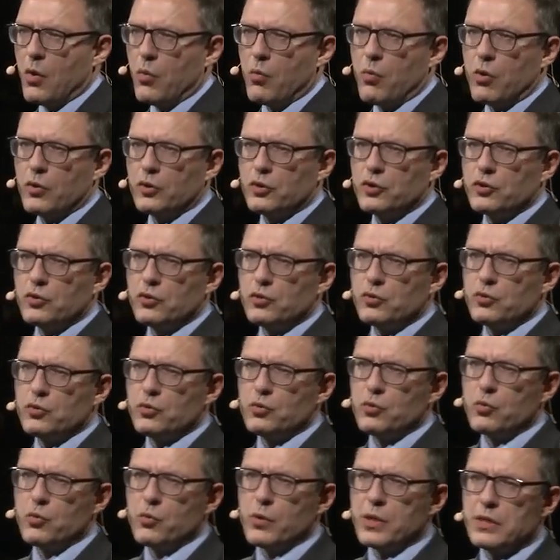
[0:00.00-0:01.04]
what do you
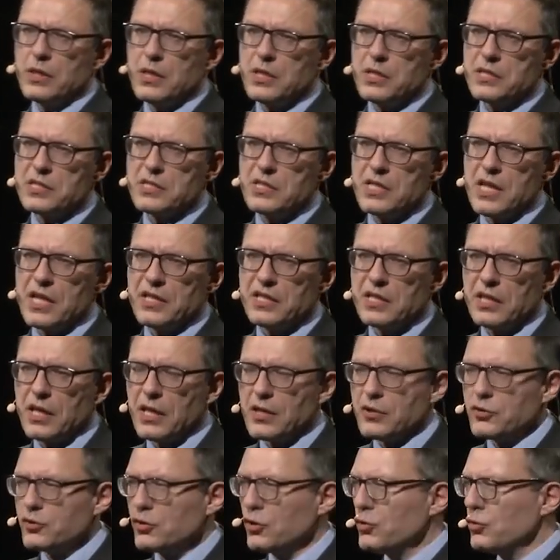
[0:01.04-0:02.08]
do when there's nothing
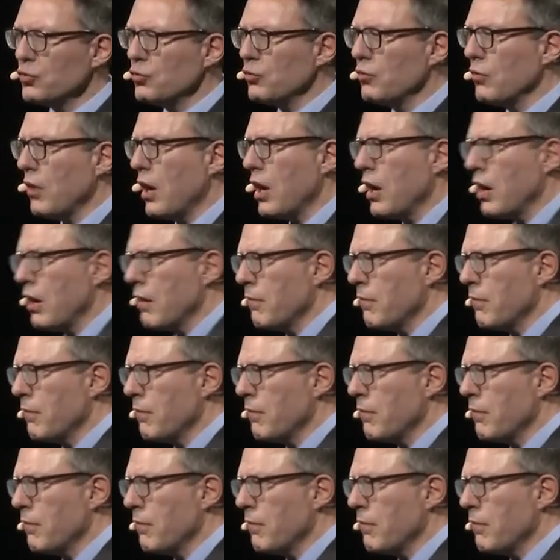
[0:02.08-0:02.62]
else to do,